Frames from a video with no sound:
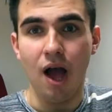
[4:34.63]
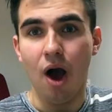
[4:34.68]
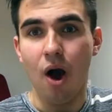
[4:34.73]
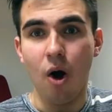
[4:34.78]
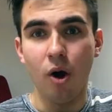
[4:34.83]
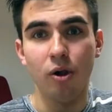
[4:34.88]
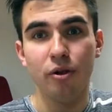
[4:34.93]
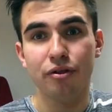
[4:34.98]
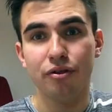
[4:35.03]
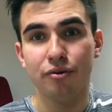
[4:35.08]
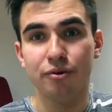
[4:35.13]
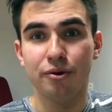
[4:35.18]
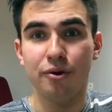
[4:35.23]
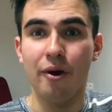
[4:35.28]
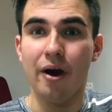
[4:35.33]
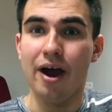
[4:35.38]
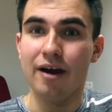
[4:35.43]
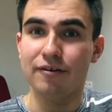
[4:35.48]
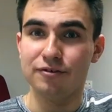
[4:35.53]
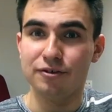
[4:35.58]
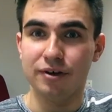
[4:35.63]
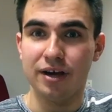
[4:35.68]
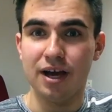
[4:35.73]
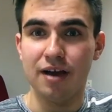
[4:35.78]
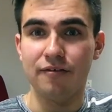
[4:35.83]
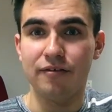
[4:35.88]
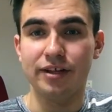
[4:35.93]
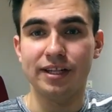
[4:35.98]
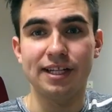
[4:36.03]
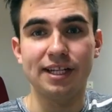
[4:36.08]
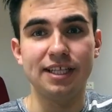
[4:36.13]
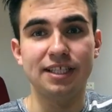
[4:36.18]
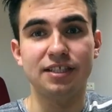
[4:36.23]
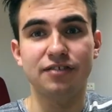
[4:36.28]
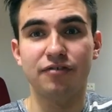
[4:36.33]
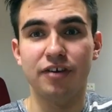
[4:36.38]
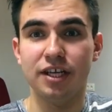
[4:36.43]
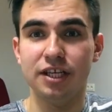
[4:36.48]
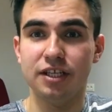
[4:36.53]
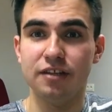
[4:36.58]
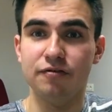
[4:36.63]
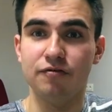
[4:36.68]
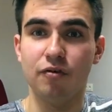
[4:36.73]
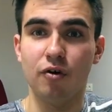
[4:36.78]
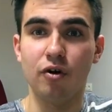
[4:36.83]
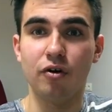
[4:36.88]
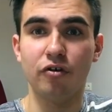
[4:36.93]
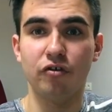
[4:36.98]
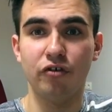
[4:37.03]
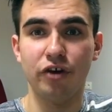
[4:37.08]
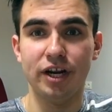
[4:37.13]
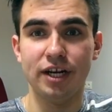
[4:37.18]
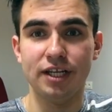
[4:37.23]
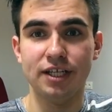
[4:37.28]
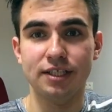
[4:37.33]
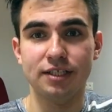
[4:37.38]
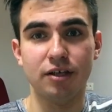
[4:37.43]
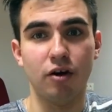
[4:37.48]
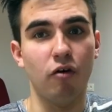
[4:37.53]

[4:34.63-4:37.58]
Also, you have to have at least 24 credits